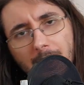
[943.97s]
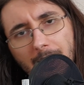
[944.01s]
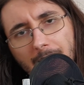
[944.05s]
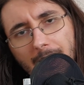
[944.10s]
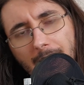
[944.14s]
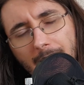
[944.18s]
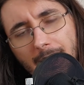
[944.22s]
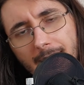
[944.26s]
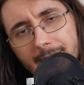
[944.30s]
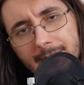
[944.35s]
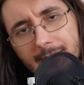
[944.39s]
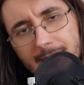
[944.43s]

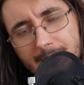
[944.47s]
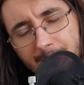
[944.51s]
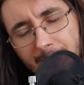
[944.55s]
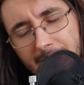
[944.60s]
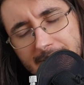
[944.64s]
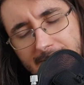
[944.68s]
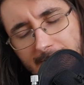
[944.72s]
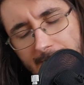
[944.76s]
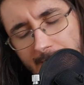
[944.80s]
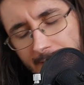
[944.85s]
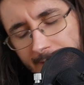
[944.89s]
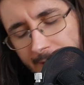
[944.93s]
uh, that's
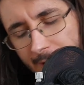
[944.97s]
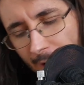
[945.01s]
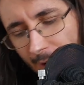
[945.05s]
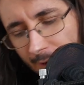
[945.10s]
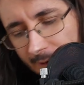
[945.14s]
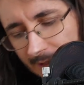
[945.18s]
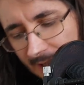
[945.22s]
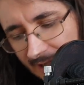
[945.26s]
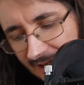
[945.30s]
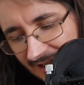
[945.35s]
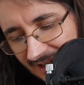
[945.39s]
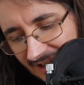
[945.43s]
basically
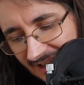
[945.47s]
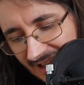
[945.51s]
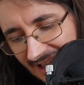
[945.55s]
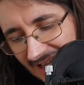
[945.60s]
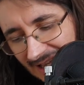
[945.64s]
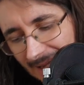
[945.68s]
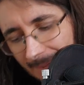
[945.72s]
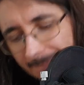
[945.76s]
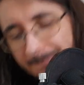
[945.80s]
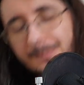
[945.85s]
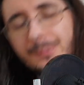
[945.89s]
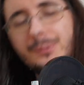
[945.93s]
going to
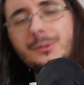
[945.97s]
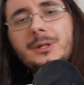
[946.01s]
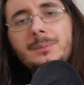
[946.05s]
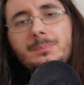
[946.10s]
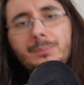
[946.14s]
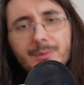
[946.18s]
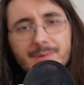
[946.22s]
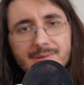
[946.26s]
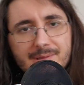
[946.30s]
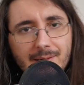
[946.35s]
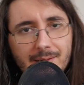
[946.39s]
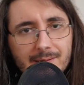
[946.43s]

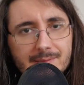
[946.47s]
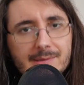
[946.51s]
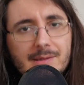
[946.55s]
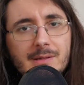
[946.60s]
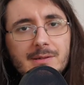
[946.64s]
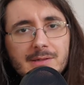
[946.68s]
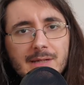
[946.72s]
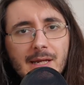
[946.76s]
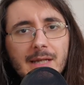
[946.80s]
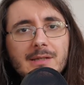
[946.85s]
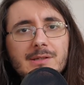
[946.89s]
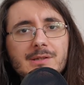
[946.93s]
pre-process
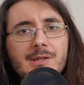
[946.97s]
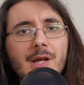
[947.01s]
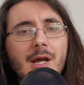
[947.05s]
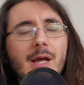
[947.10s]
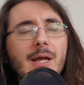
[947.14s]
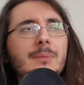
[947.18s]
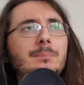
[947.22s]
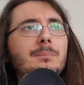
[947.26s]
the data.